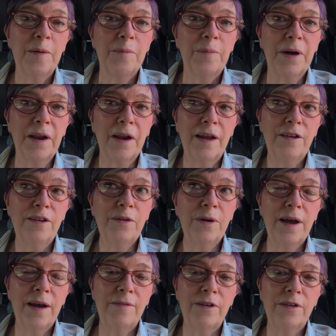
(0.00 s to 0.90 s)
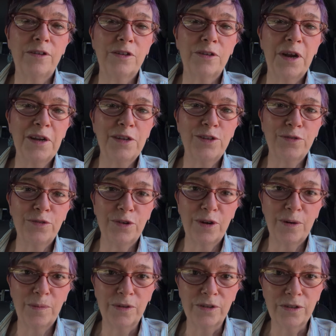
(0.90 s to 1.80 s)
but I do have a
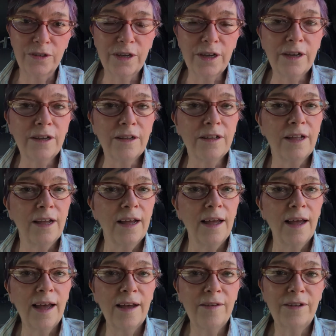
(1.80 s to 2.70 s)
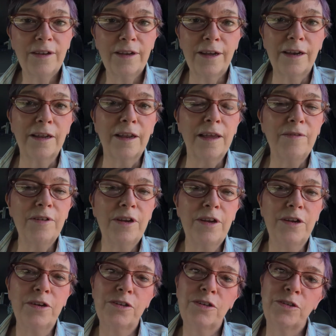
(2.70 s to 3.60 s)
transferable skill, having done 11
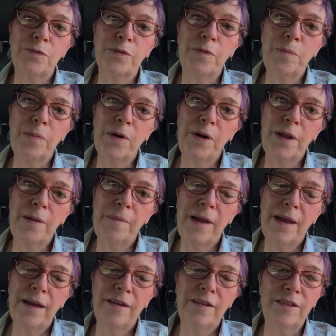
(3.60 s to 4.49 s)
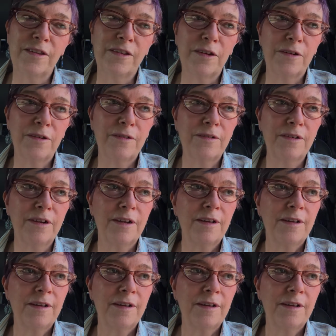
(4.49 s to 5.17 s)
years with Burning Man, so